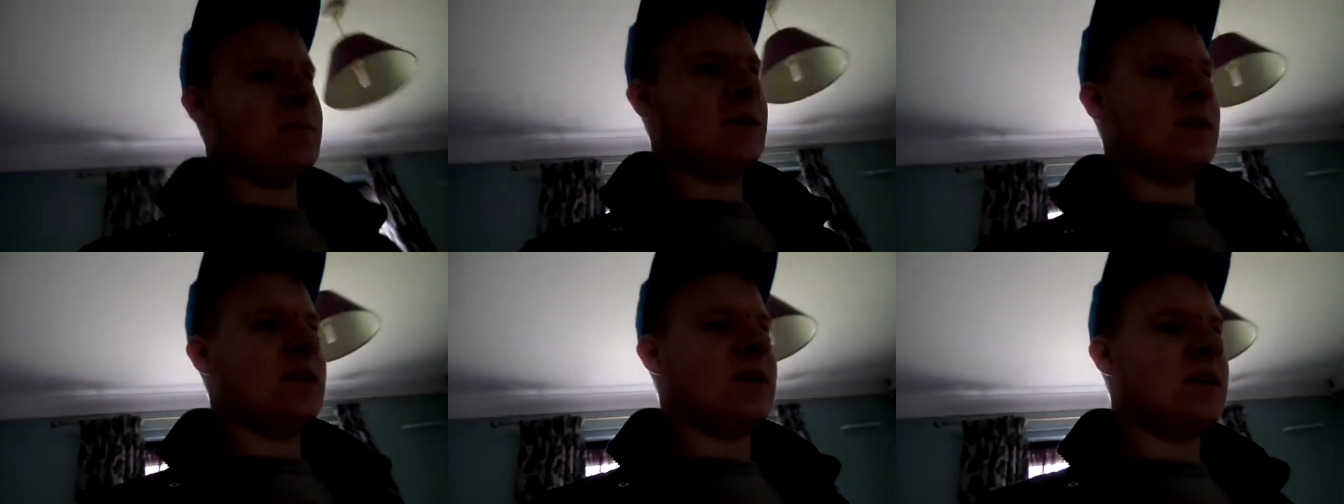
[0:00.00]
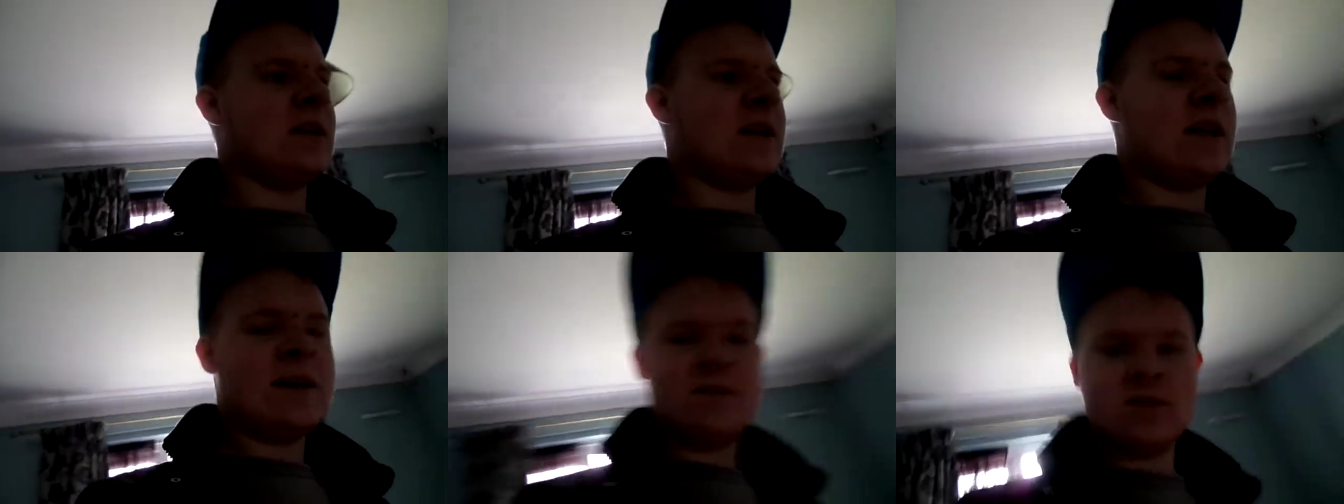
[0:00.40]
be
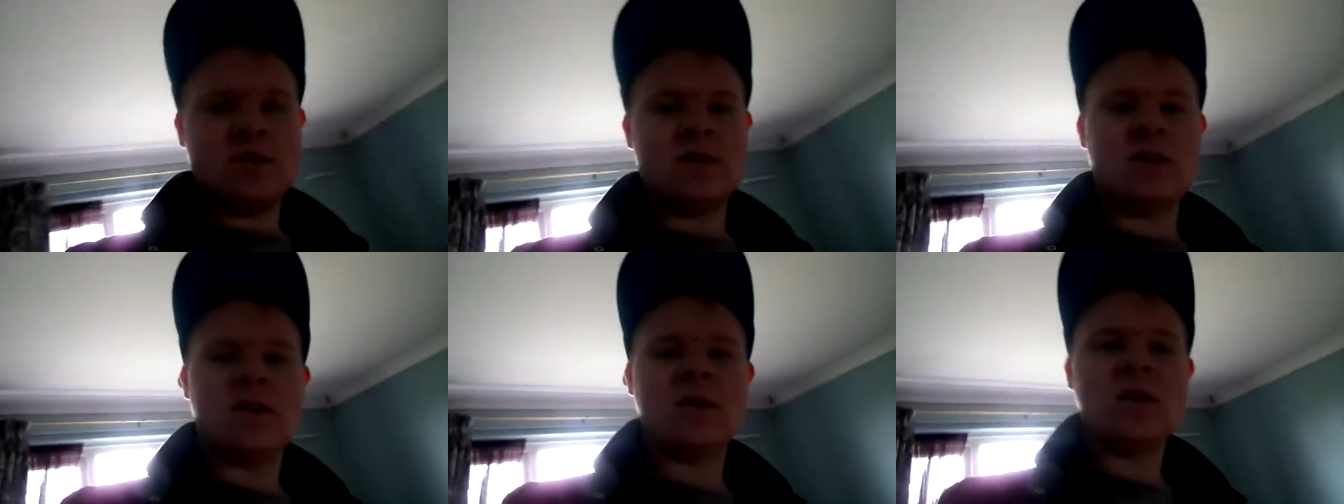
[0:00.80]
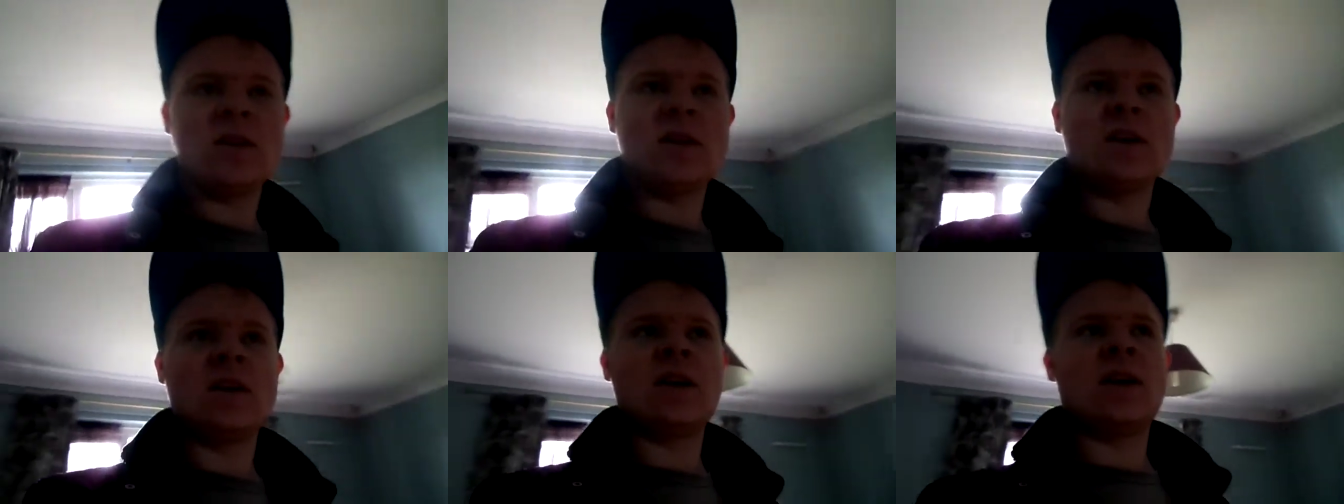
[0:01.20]
11,
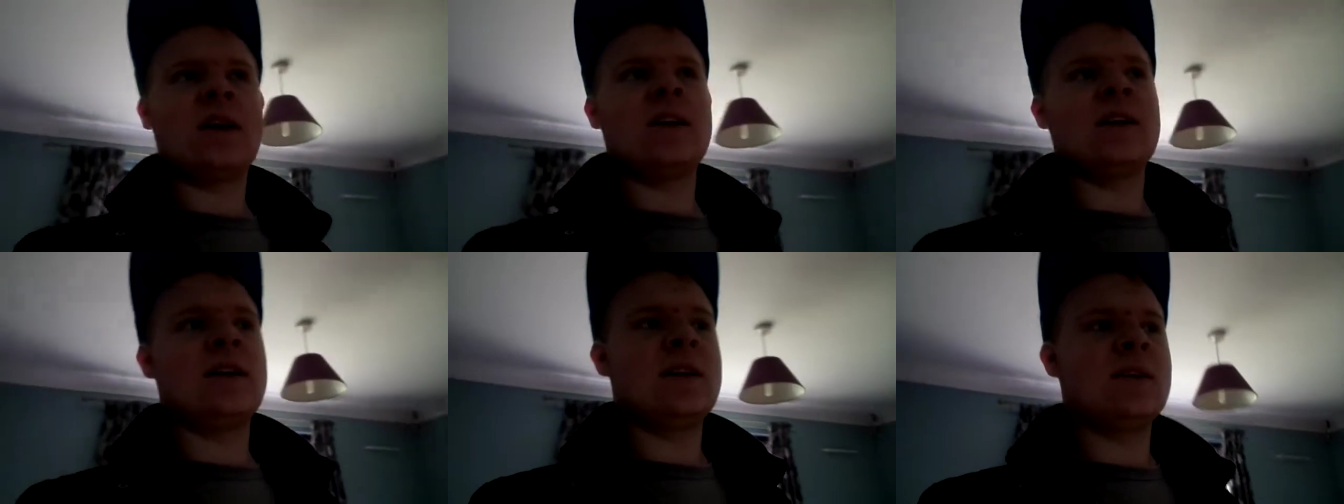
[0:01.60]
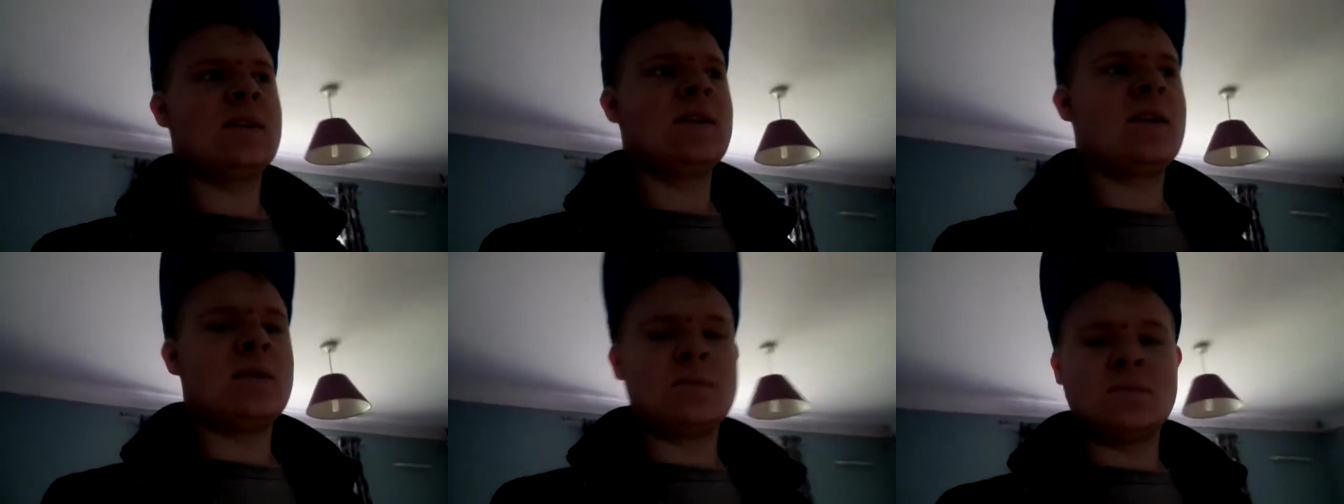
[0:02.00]
and then
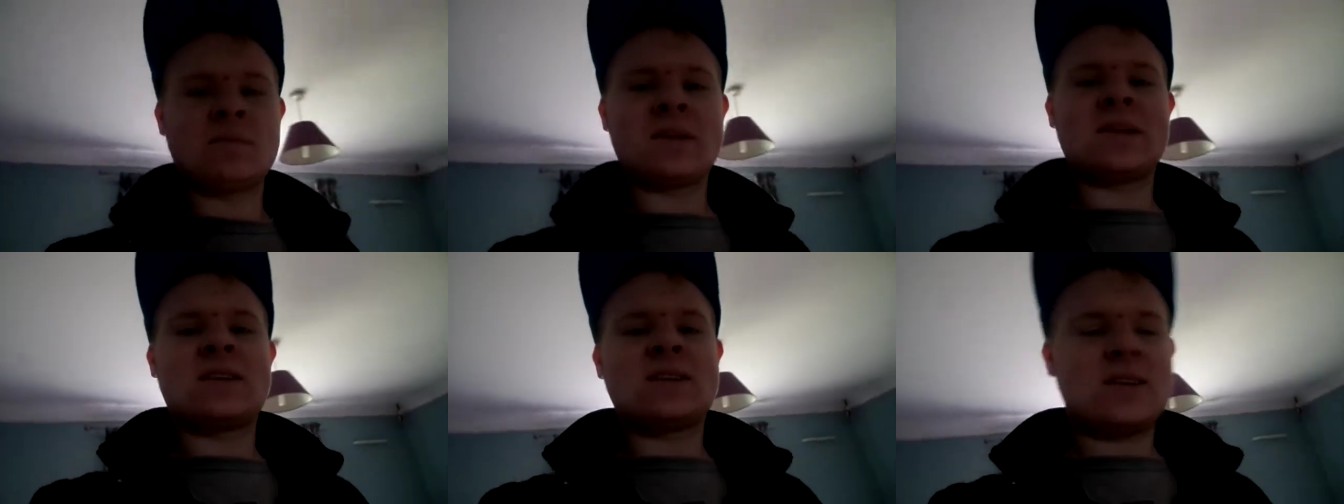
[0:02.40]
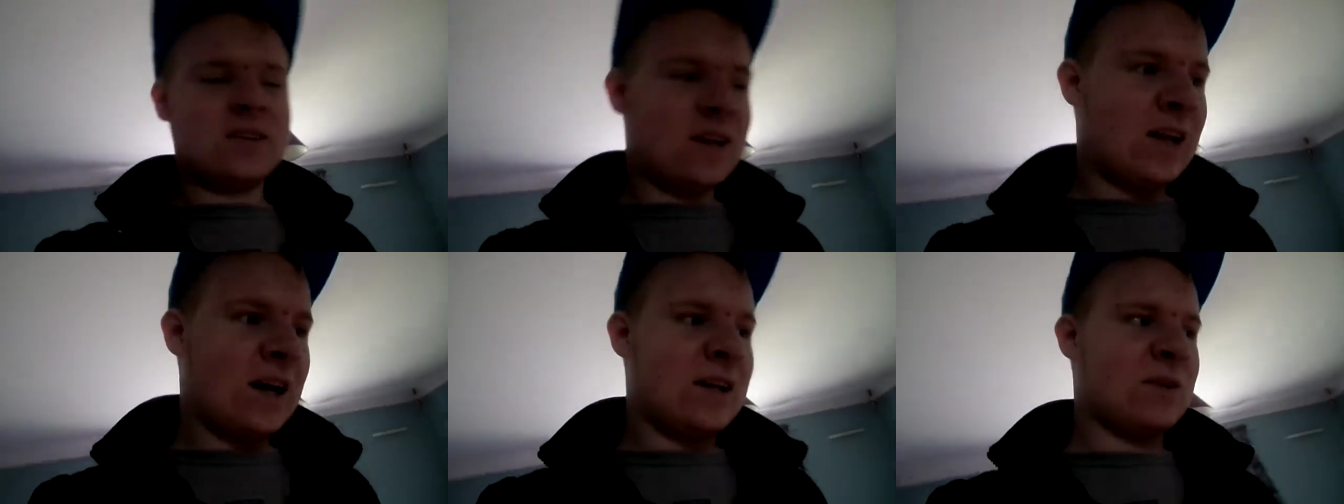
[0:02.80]
I'm
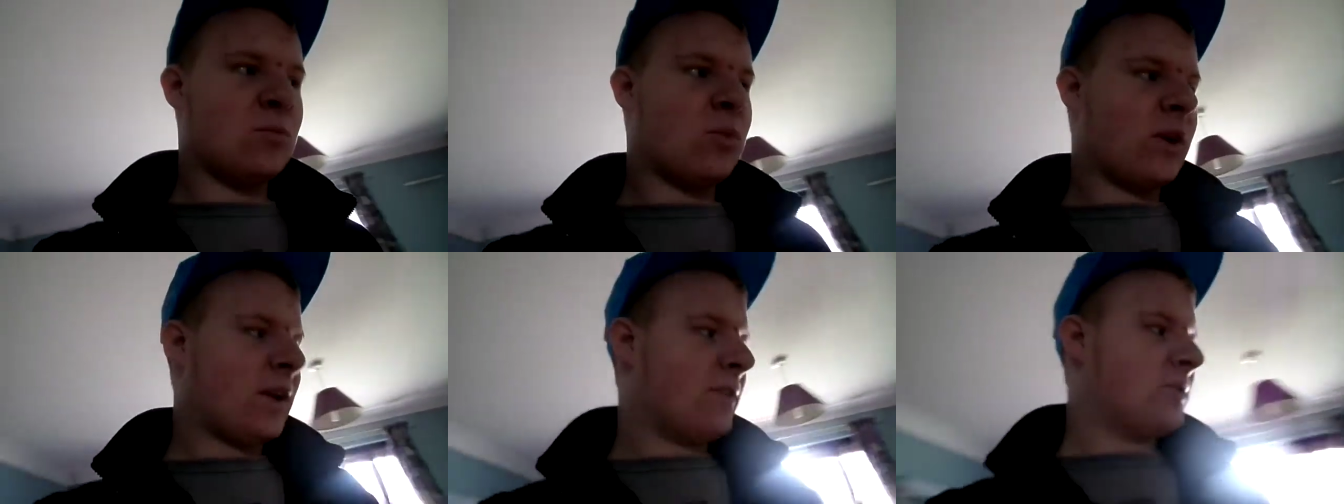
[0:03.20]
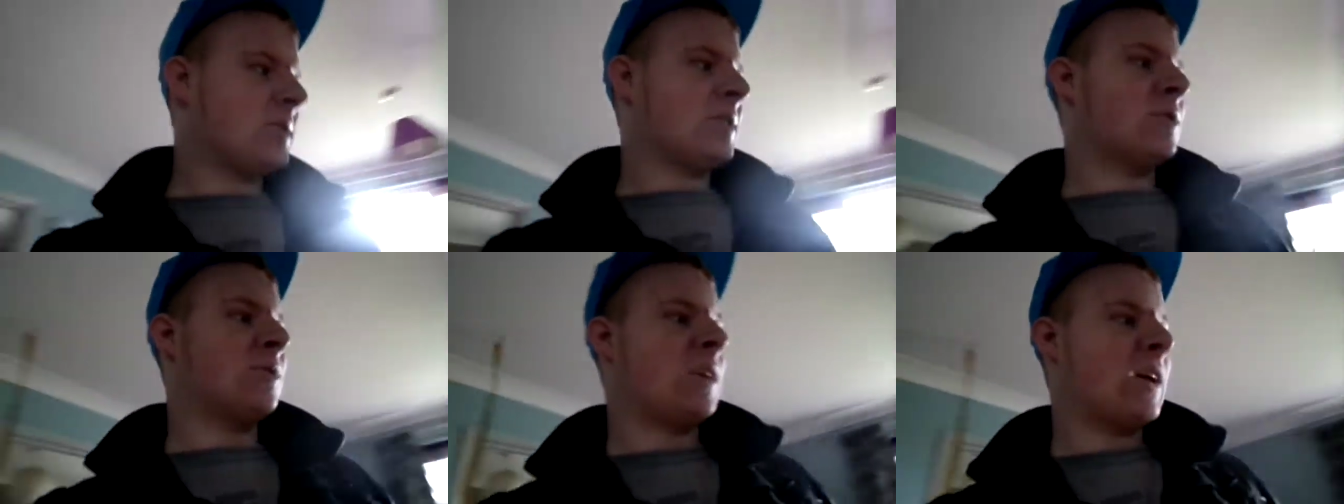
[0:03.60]
adding one every
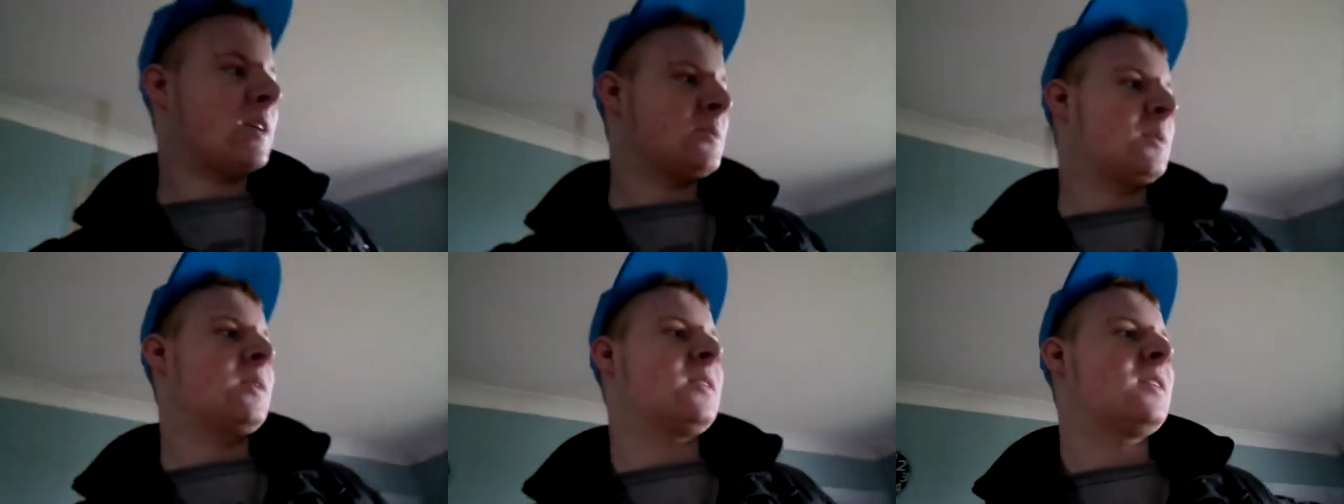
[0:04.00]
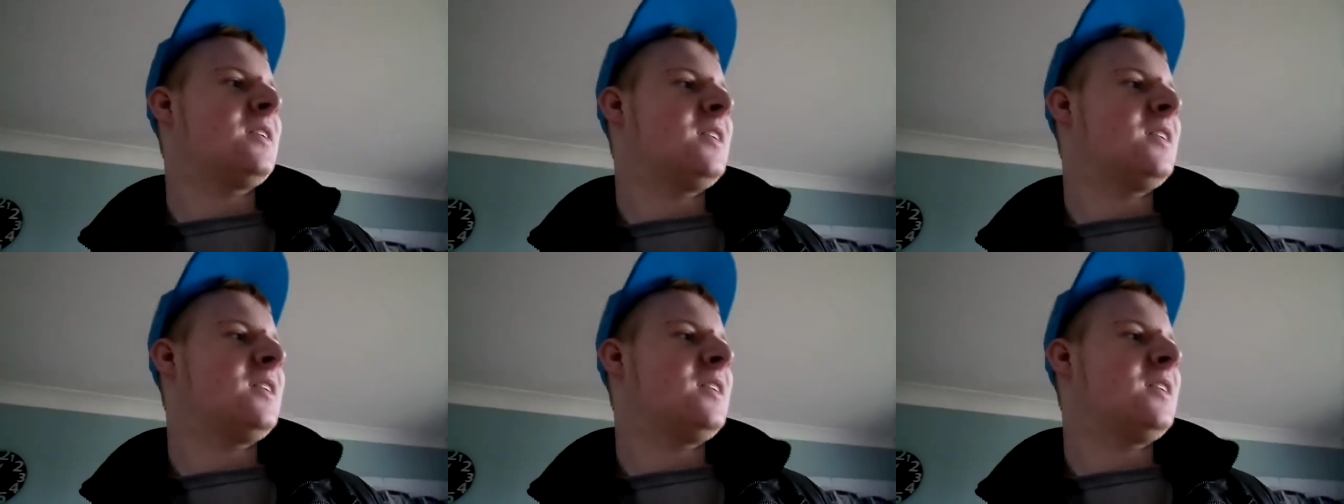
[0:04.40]
single day as well.